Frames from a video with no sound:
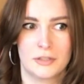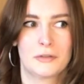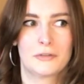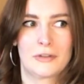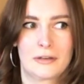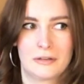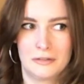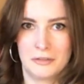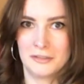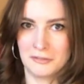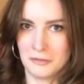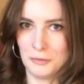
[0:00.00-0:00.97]
And I was like,
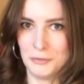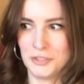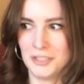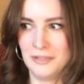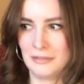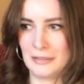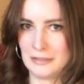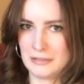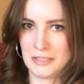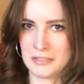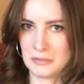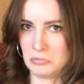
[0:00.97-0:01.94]
oh geez, I guess
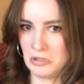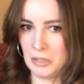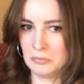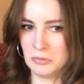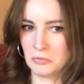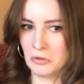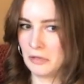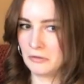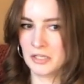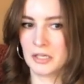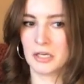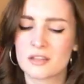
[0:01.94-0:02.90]
that's a problem
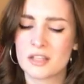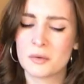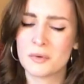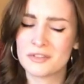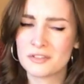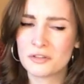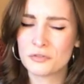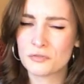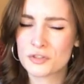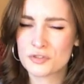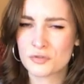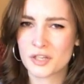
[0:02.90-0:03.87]
around here. It was a little
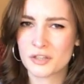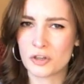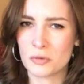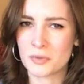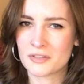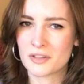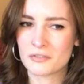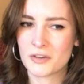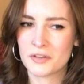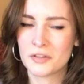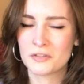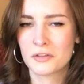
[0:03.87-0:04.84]
frustrating though, because I
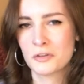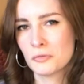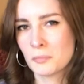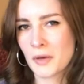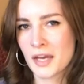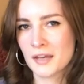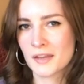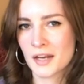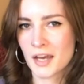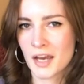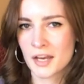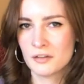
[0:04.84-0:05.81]
found this cute bag that I
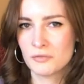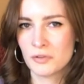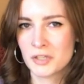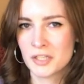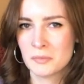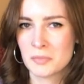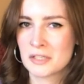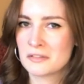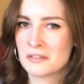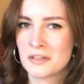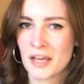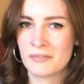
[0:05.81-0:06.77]
kind of wanted, but it
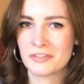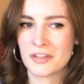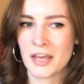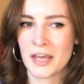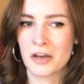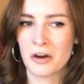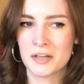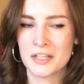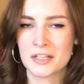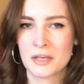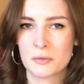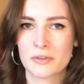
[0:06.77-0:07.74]
didn't have a tag on it,
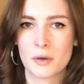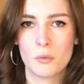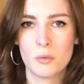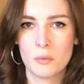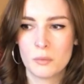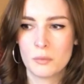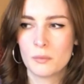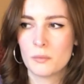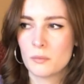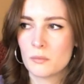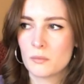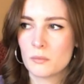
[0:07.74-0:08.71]
and I was like, well,
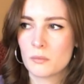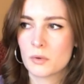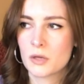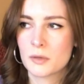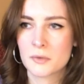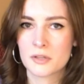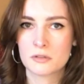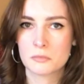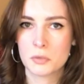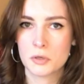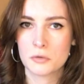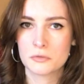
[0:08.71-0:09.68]
what am I
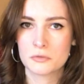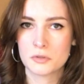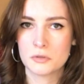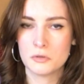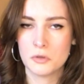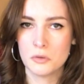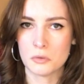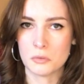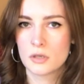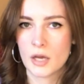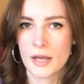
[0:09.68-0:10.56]
supposed to do?